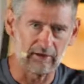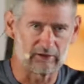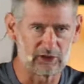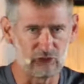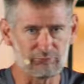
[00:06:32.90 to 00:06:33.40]

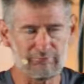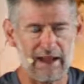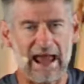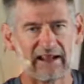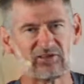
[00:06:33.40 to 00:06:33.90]

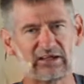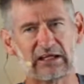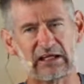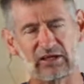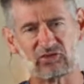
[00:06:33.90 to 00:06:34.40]

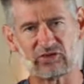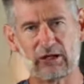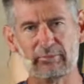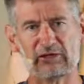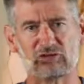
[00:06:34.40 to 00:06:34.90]
humanity in his
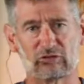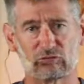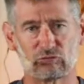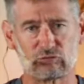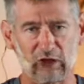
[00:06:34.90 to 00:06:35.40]
image
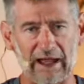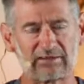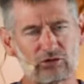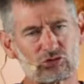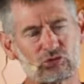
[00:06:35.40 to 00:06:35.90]
and
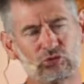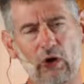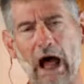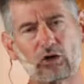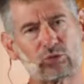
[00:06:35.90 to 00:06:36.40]
likeness,
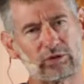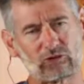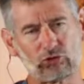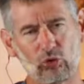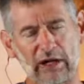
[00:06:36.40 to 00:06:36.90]
crowned
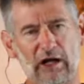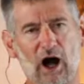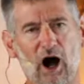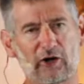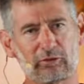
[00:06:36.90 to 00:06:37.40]
with glory and
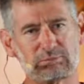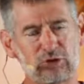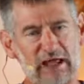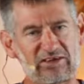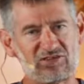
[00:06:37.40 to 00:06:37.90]
honor,
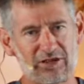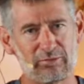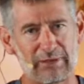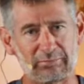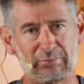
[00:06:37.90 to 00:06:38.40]
placed
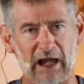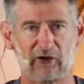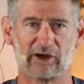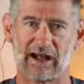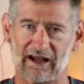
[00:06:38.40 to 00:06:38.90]
them in
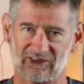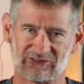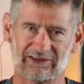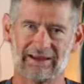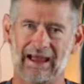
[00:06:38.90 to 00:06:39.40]

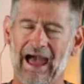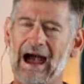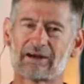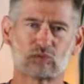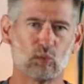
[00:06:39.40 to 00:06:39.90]
paradise.
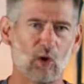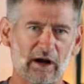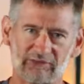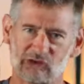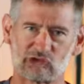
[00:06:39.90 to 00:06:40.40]
Act
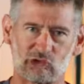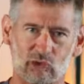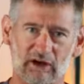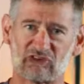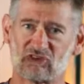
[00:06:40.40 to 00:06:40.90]
one of the
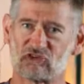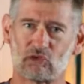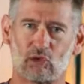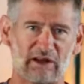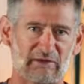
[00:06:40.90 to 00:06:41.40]
story is a
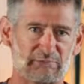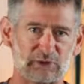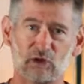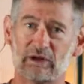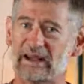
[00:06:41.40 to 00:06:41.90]
story of
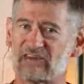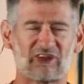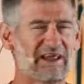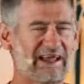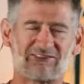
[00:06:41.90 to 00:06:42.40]
beauty.
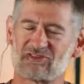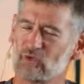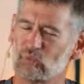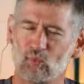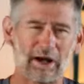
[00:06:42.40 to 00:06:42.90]
It's
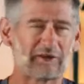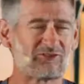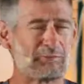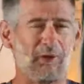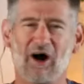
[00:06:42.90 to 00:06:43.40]
the
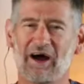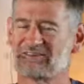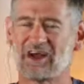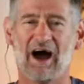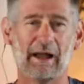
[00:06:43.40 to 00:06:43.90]
once upon
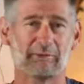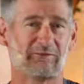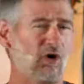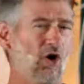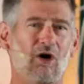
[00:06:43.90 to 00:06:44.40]
a time
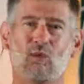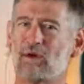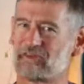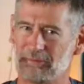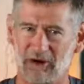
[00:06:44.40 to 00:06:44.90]
of all
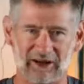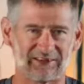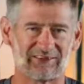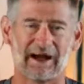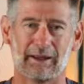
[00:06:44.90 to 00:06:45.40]
once upon
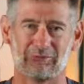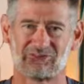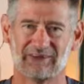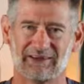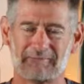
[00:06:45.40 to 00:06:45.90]
a times.